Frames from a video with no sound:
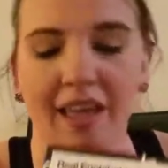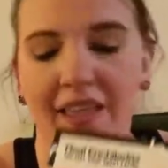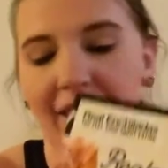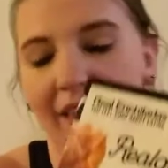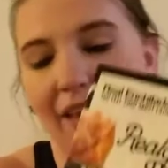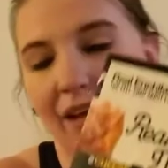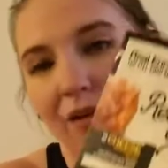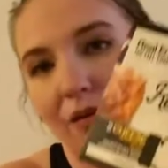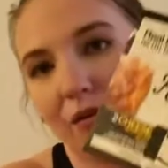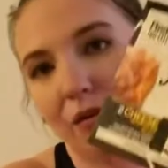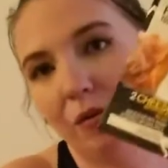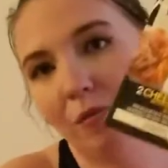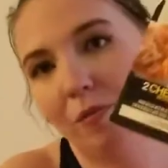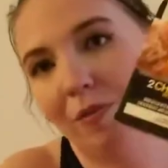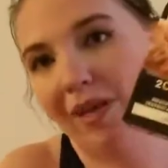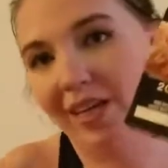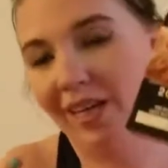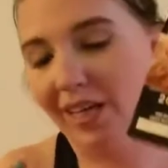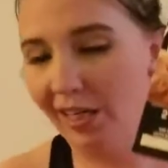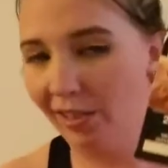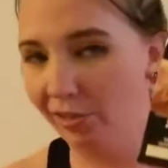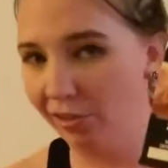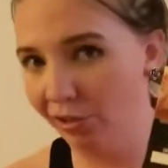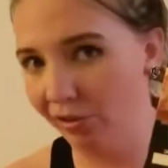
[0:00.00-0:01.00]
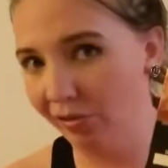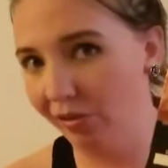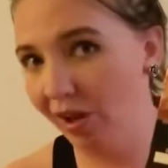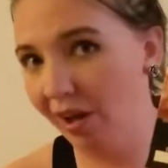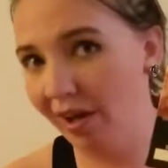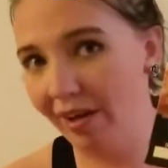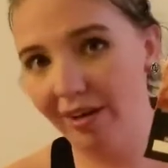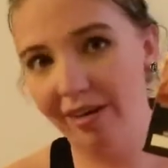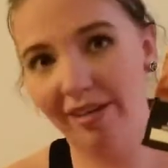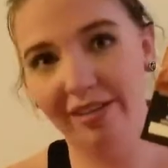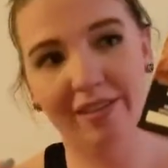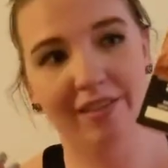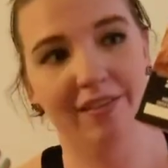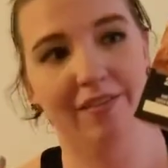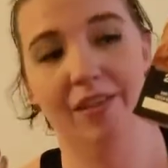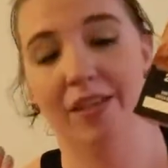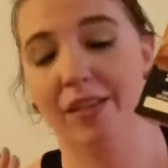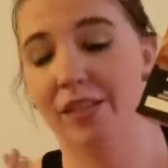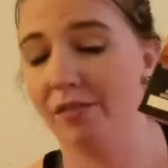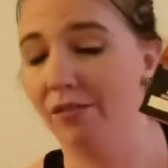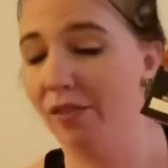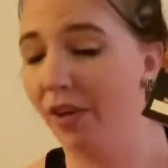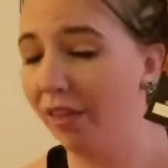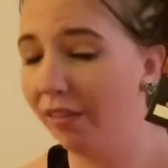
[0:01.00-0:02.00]
They also make enchiladas and
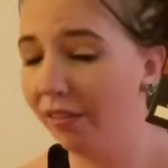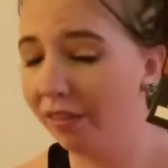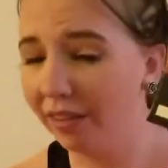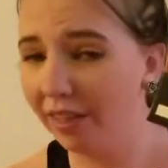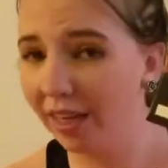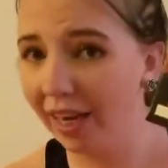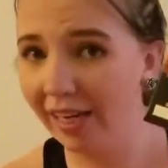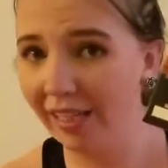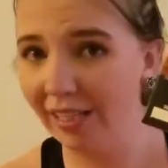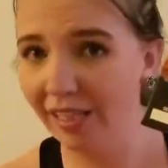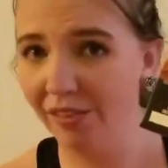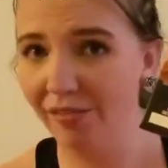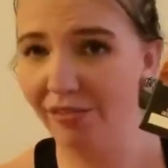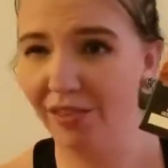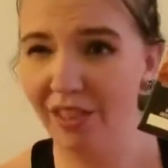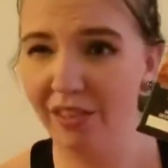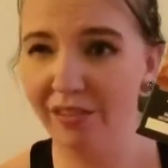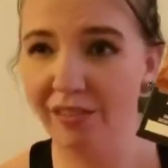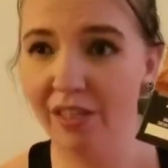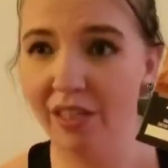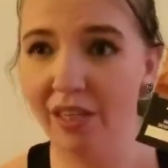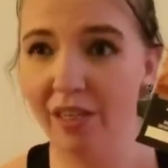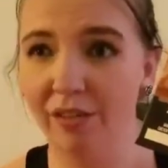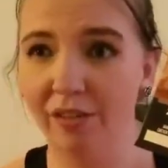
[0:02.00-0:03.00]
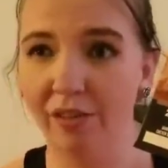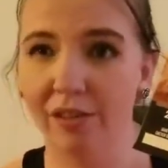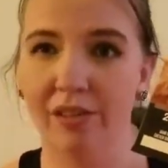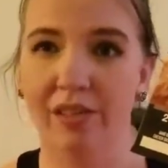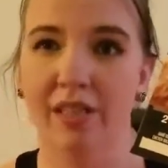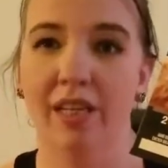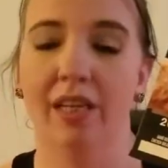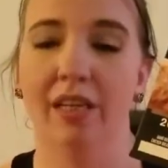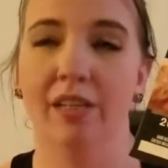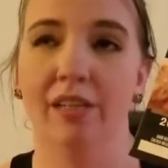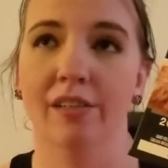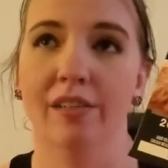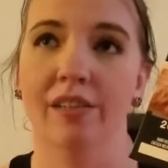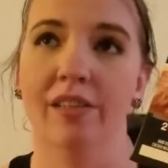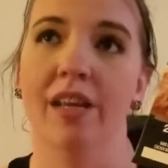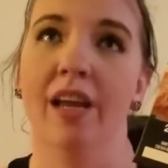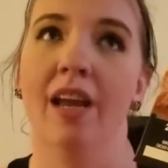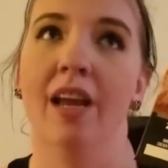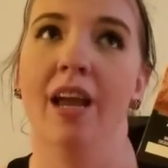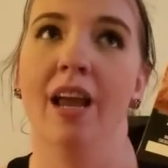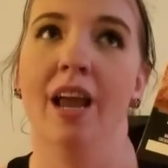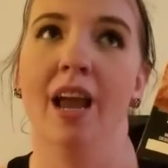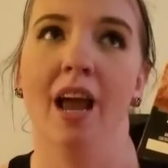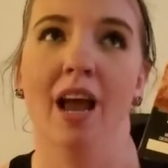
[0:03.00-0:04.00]
lots of other kinds of TV dinners. There's
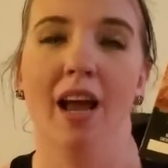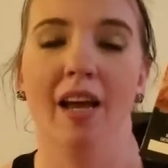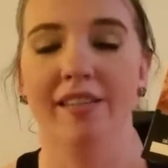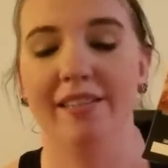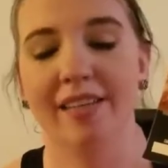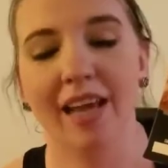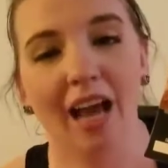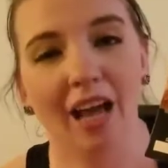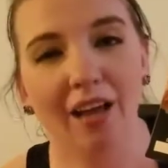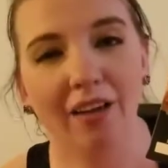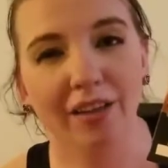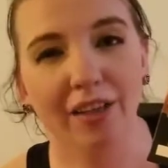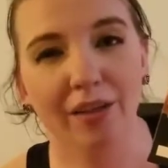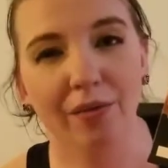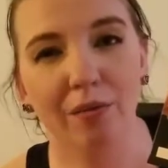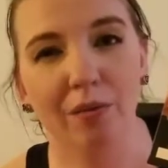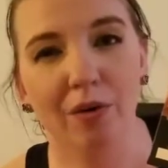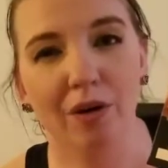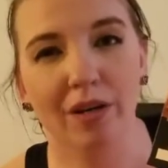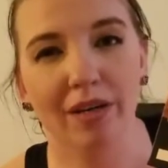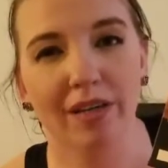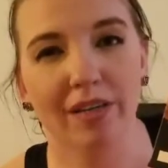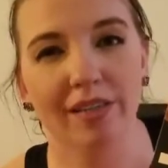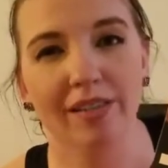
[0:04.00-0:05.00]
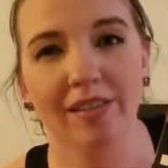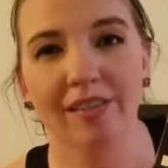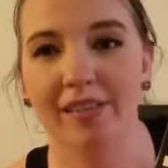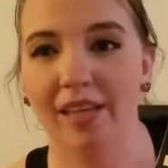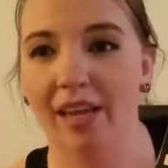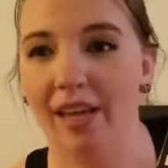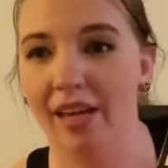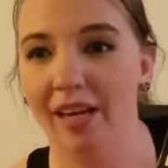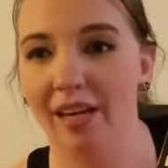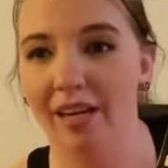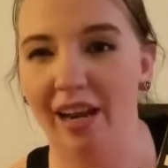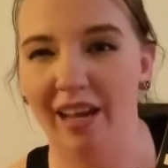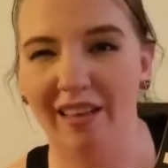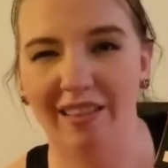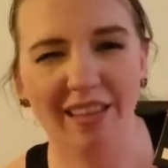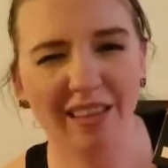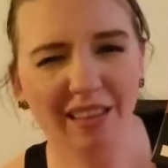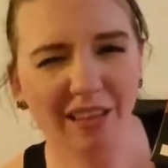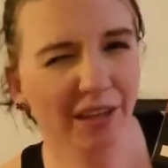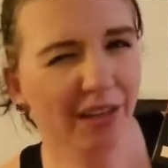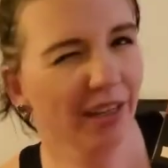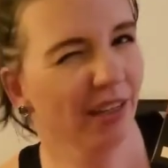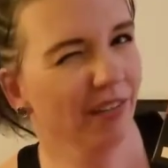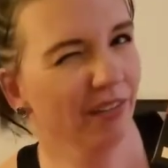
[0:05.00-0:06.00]
Italian ones, and I
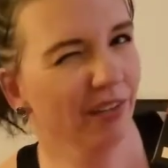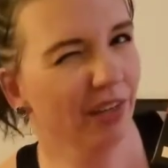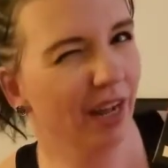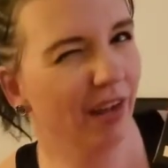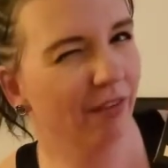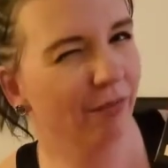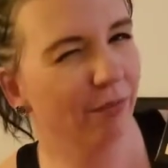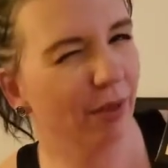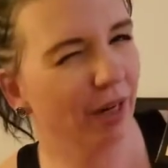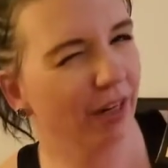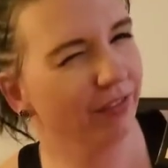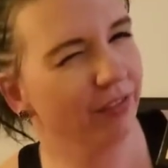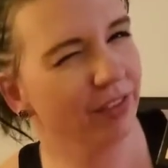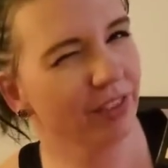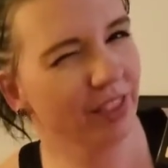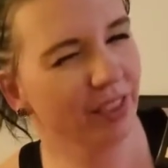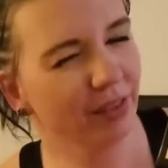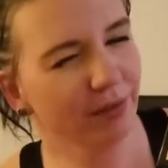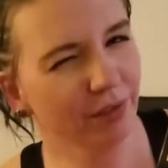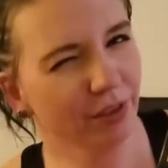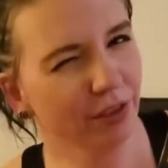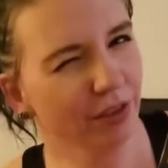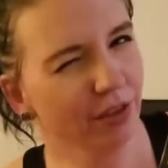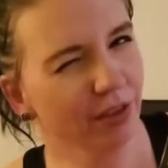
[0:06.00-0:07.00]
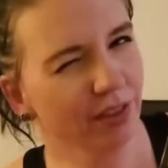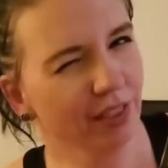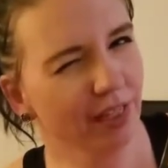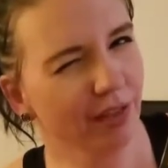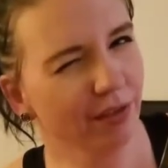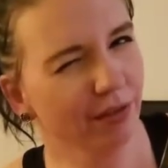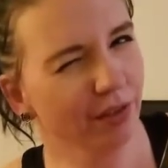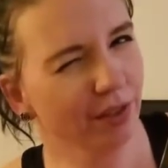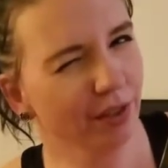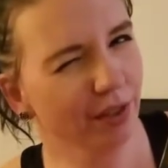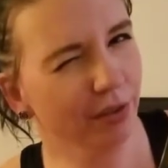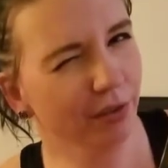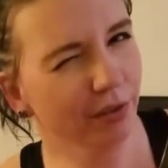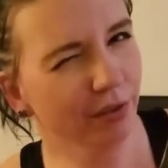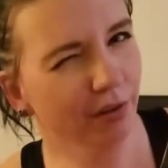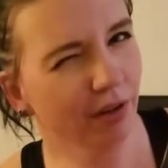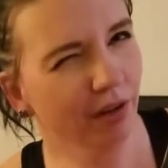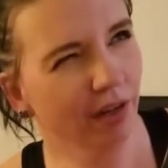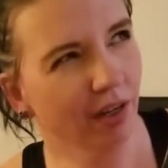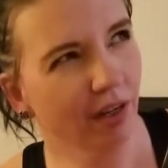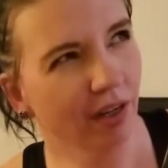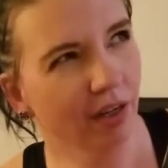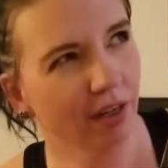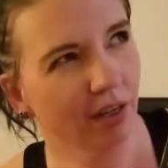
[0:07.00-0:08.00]
think they even have breakfast sandwiches now too.
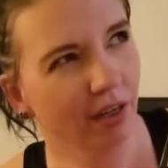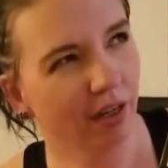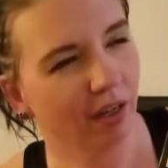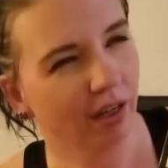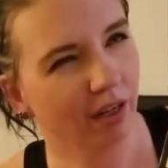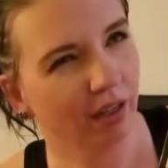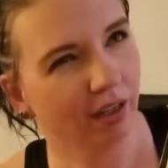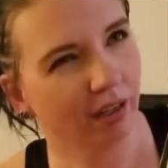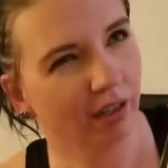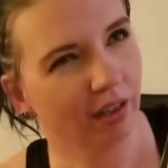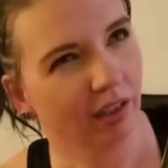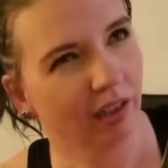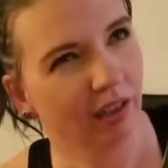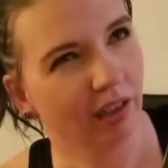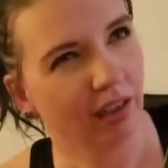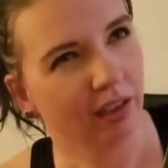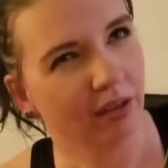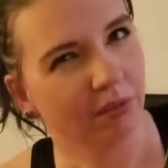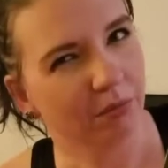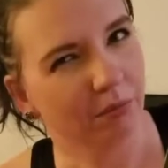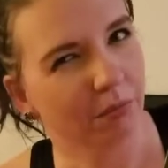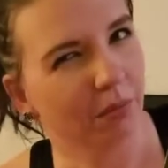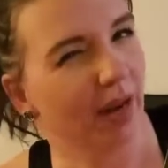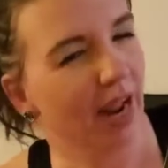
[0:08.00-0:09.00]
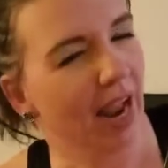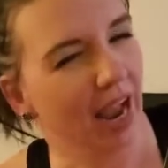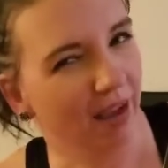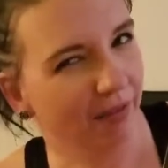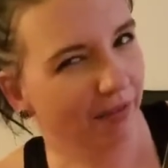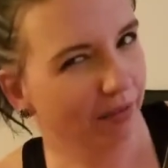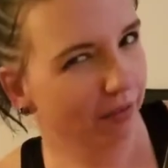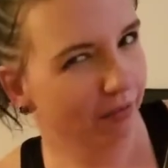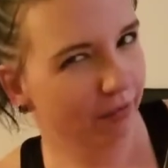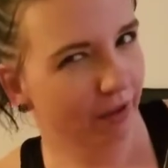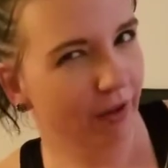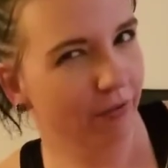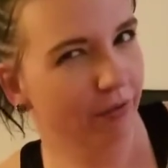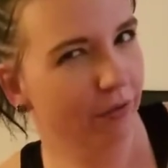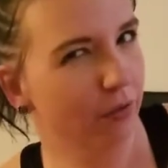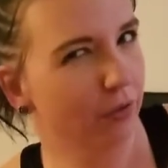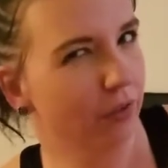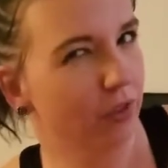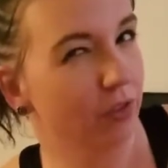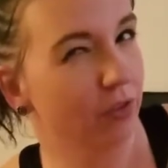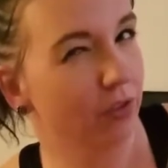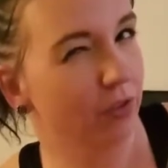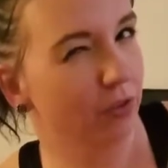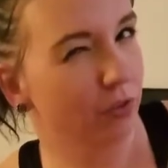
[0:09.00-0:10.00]
But I haven't found
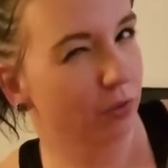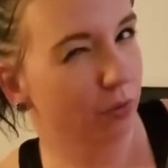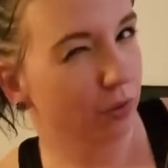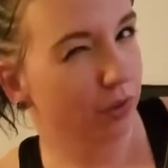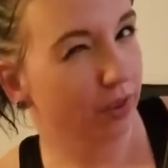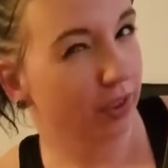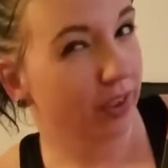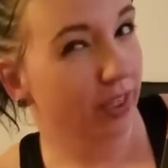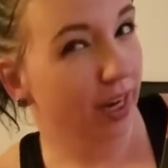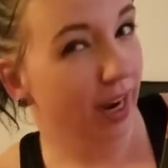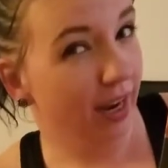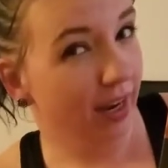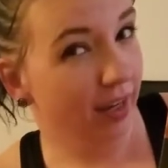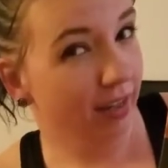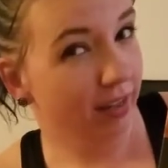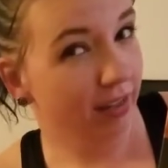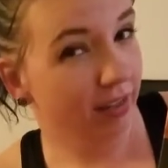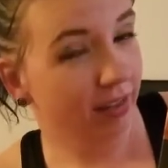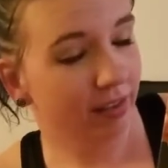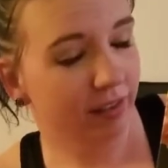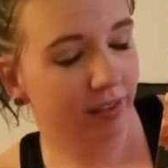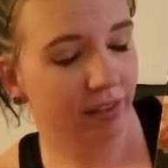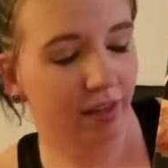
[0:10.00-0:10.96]
those in store yet.